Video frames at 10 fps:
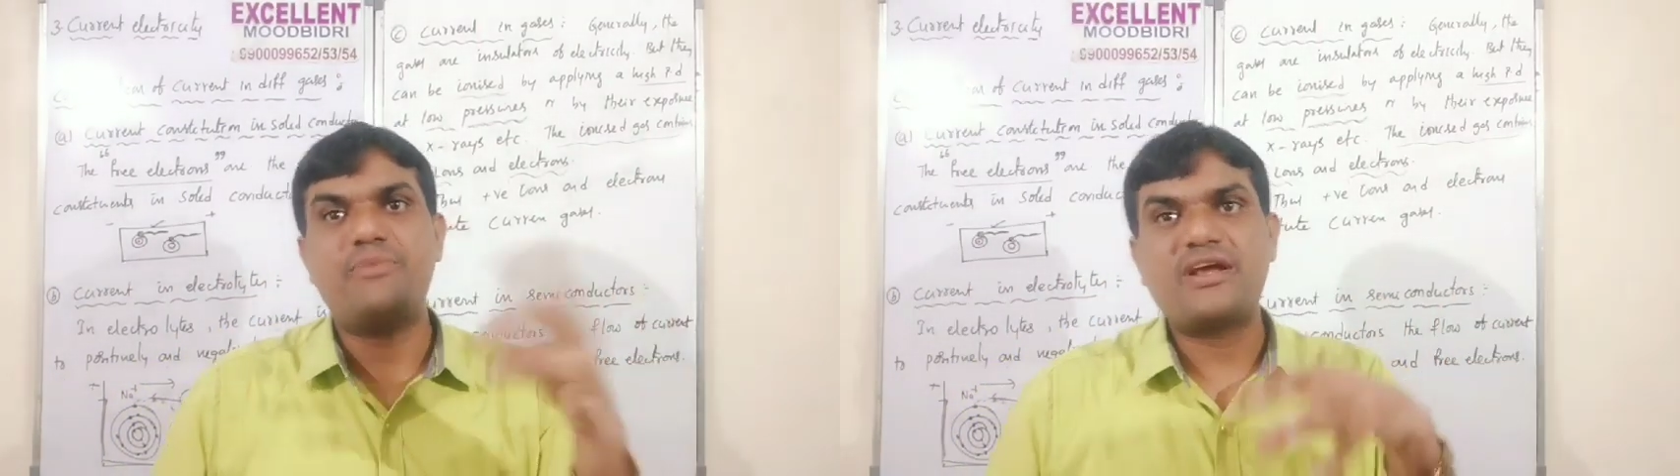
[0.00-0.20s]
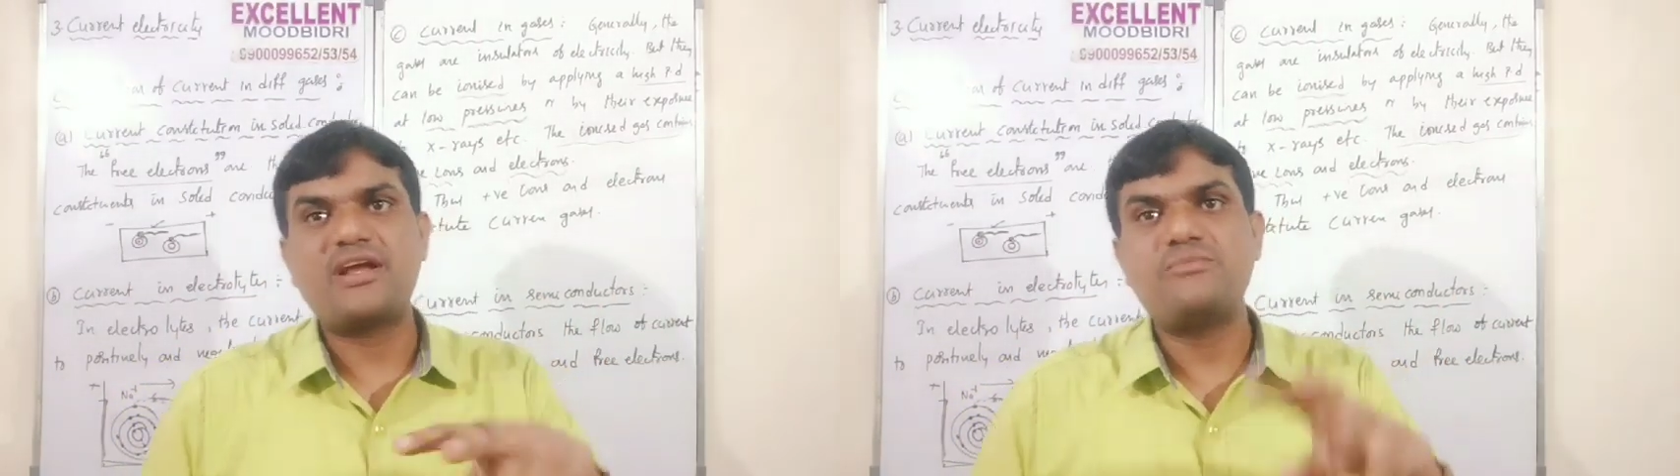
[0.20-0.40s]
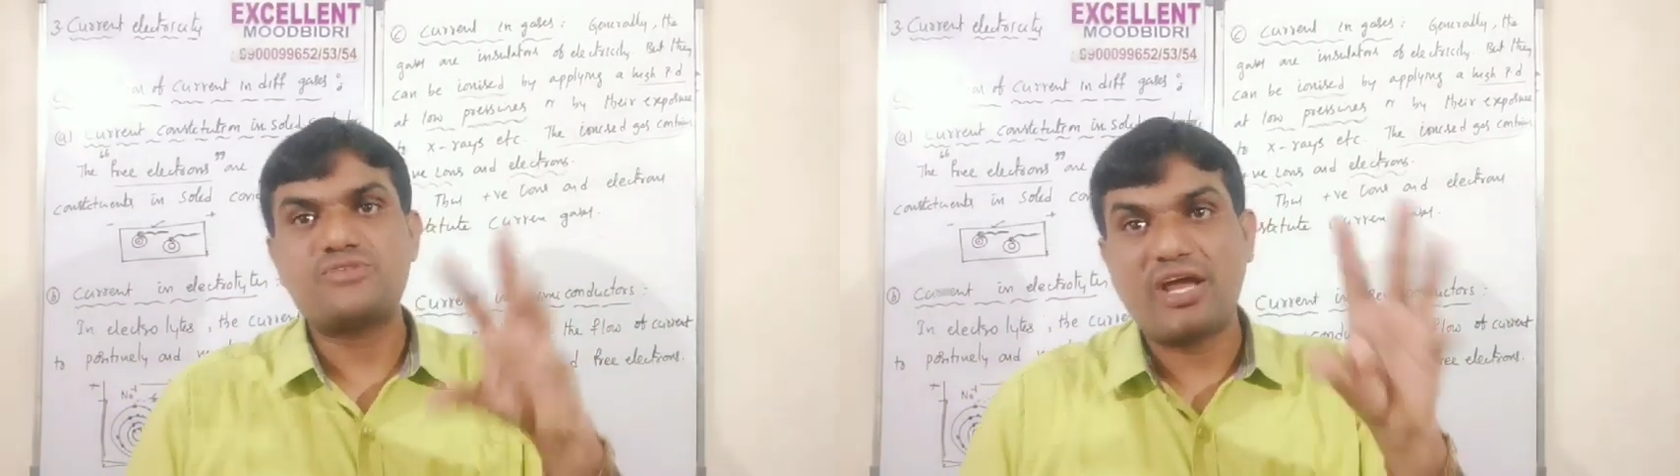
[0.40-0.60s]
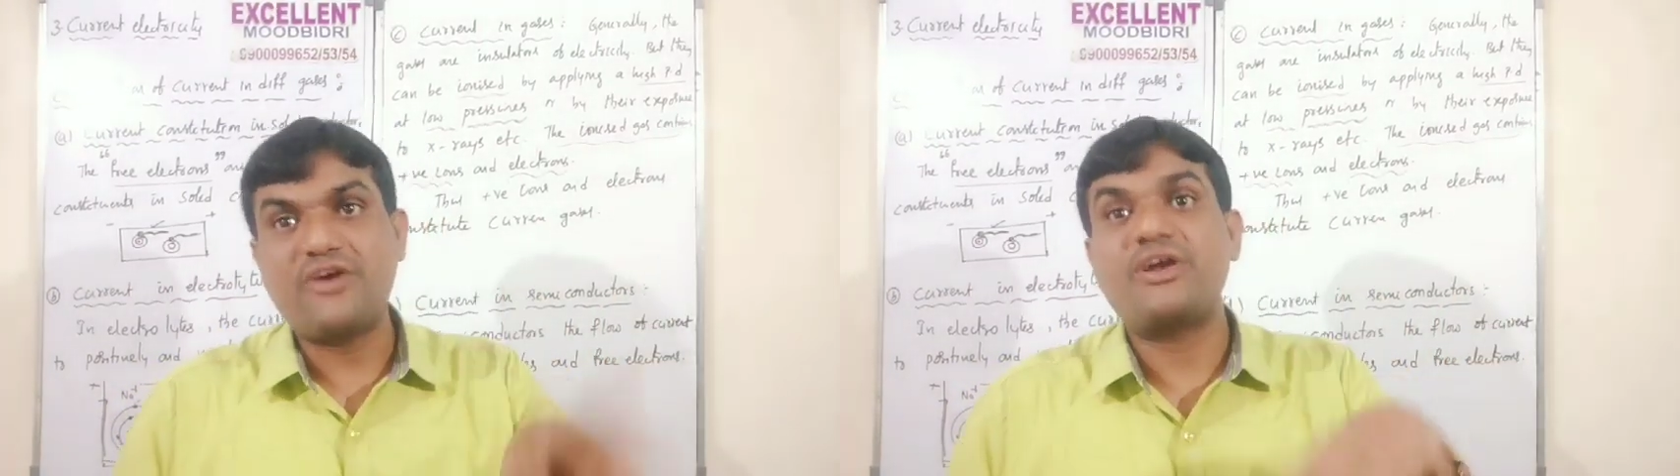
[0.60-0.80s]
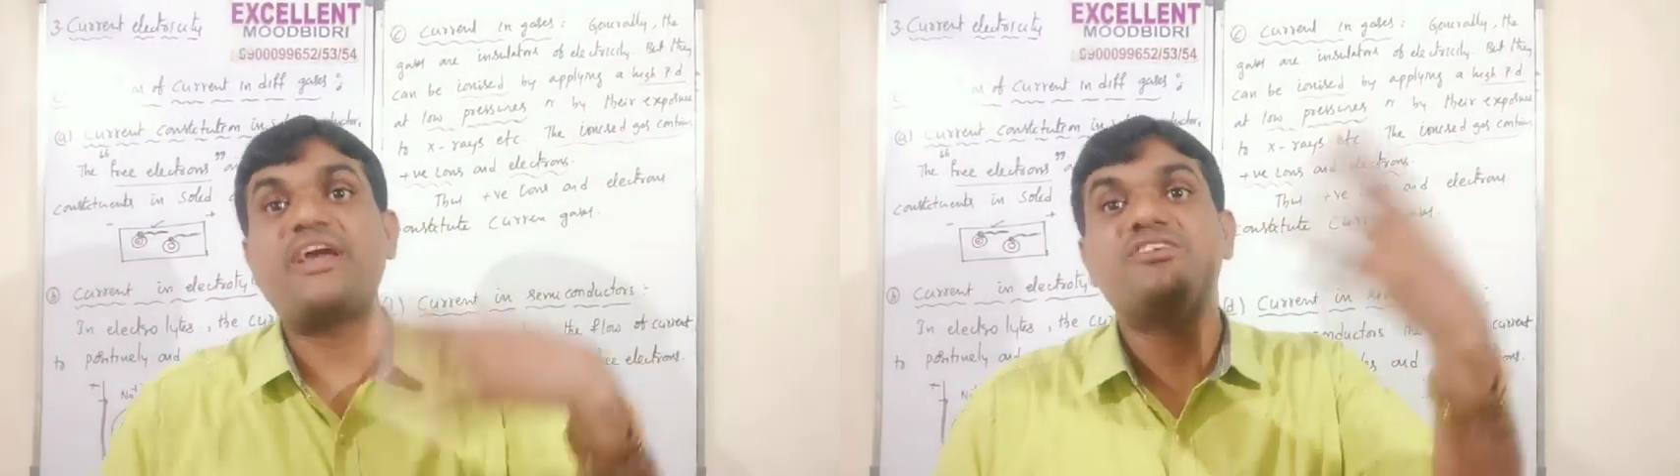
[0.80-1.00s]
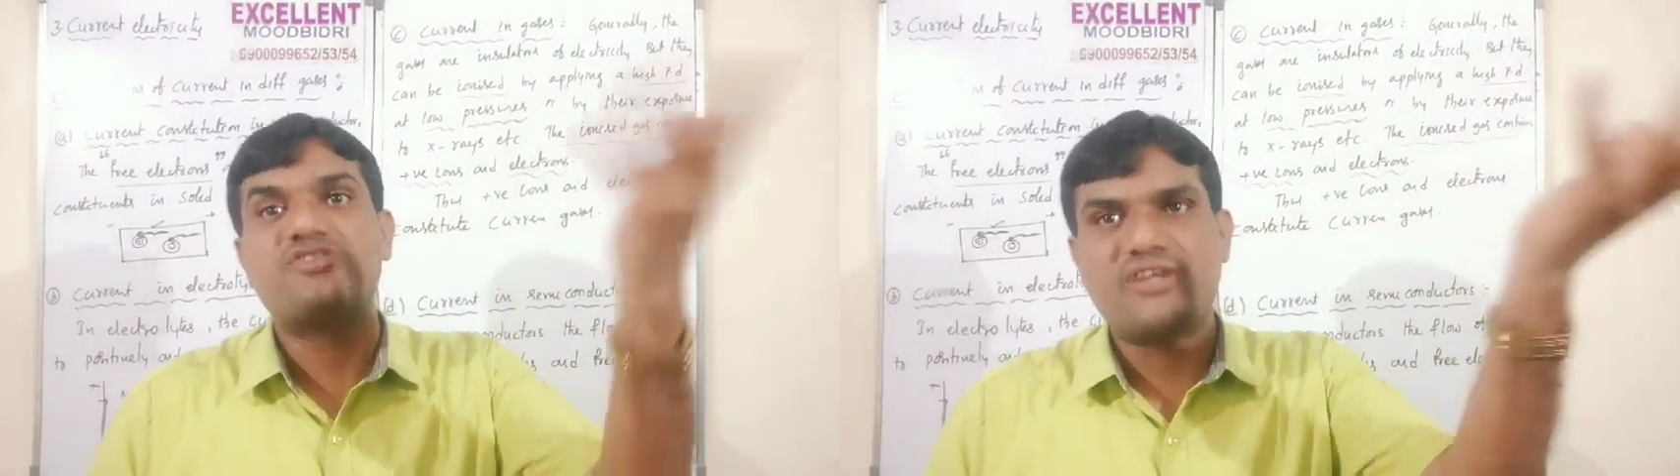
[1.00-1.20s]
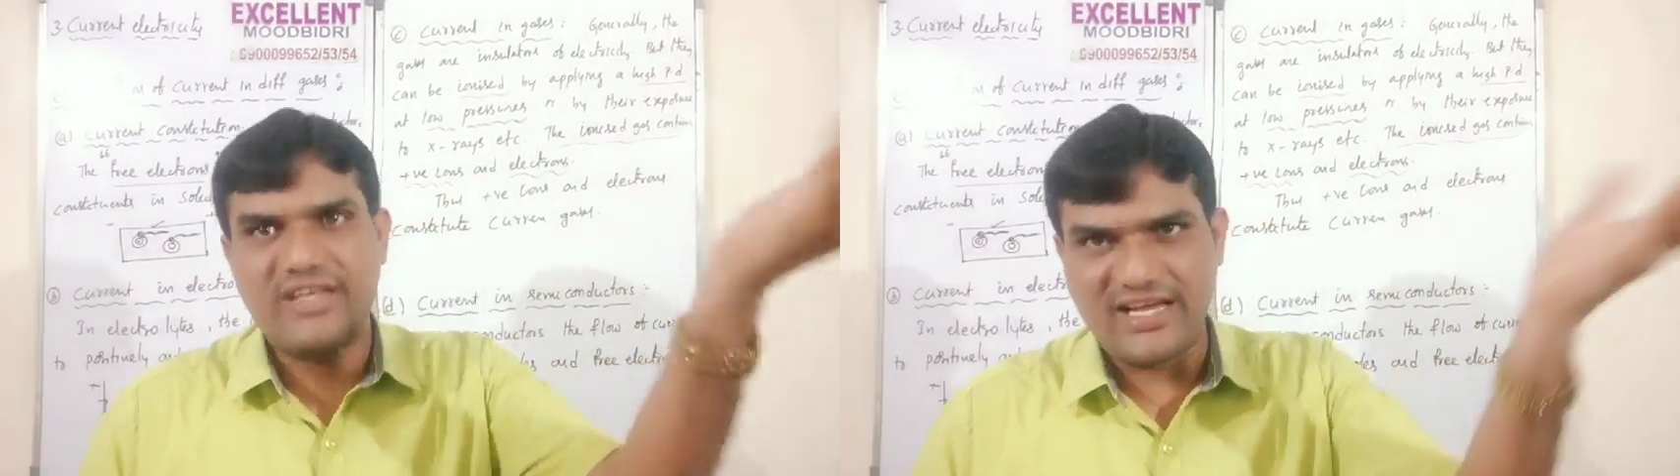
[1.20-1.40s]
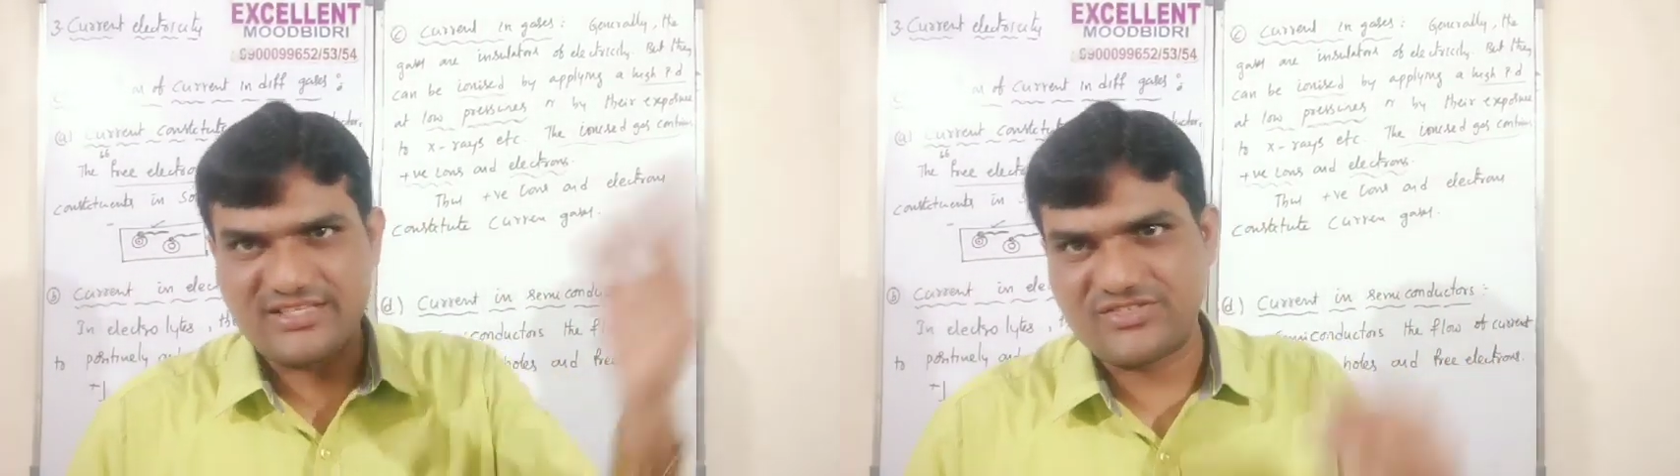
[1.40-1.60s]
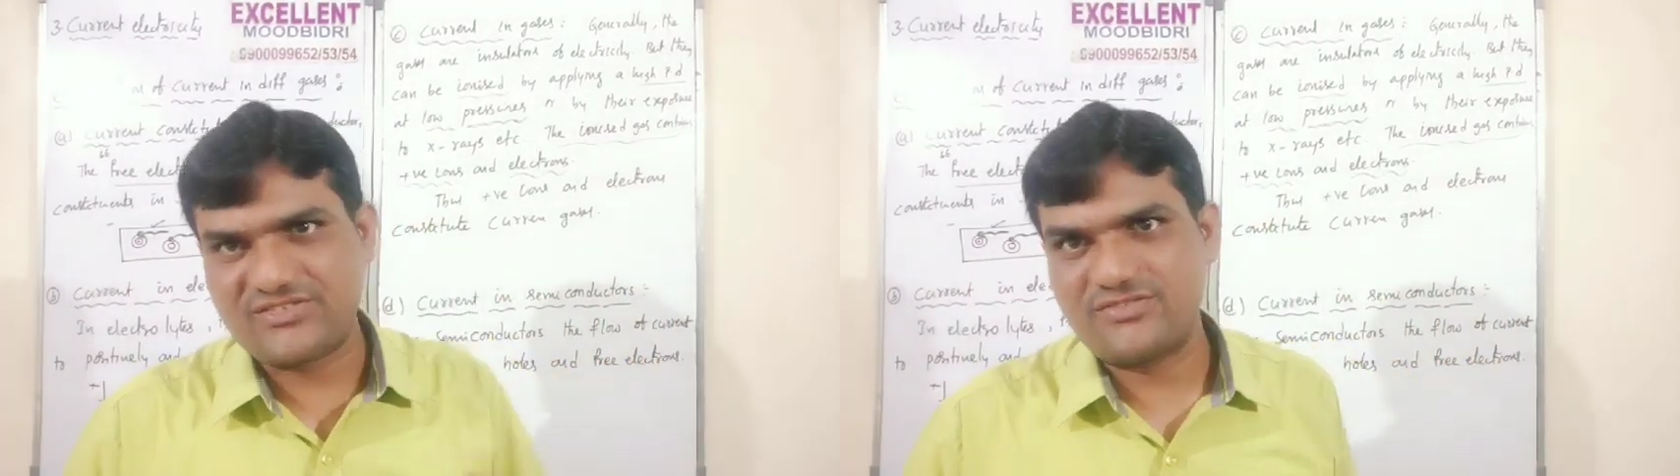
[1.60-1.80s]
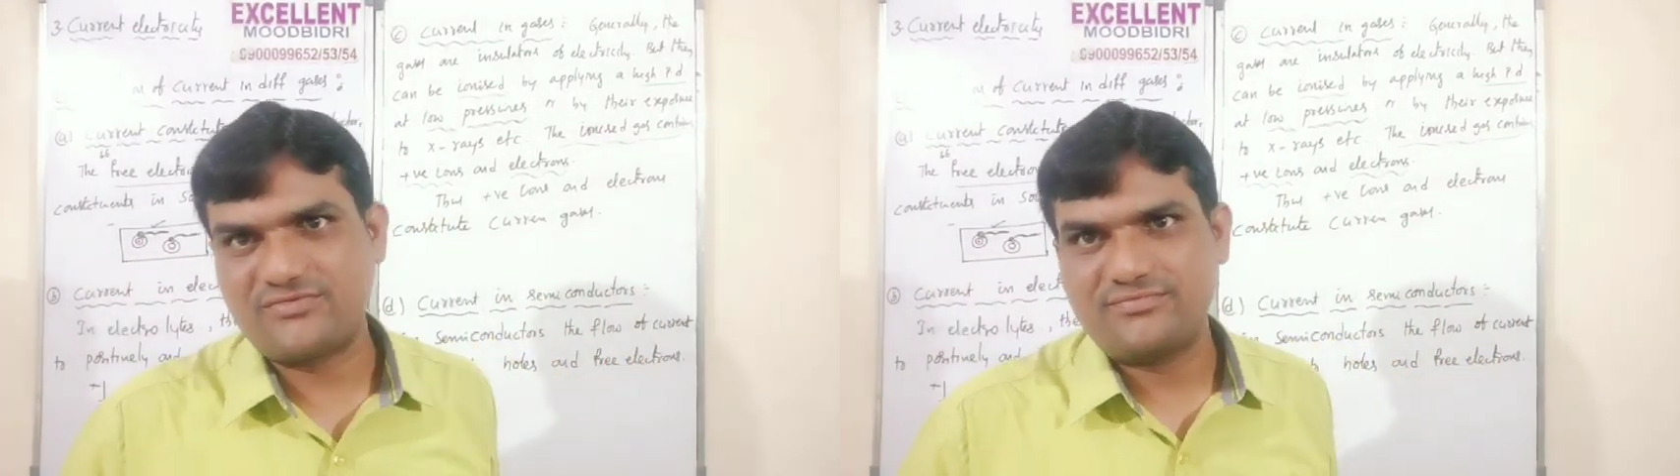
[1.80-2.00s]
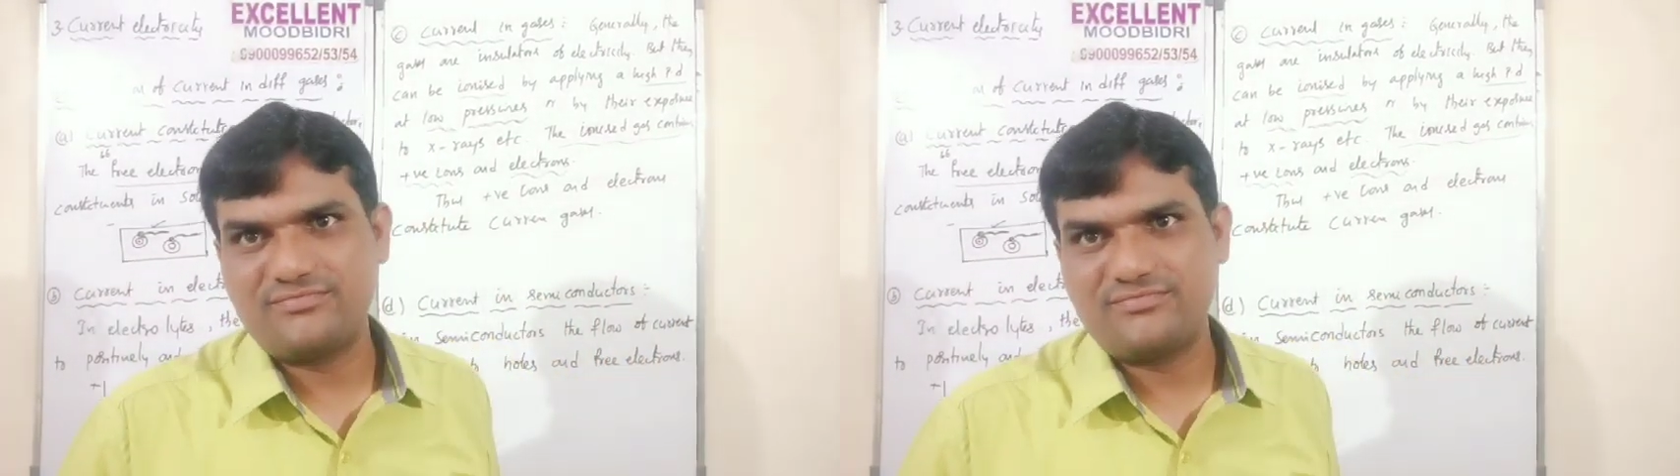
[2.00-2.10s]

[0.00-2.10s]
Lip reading: become ionized gas.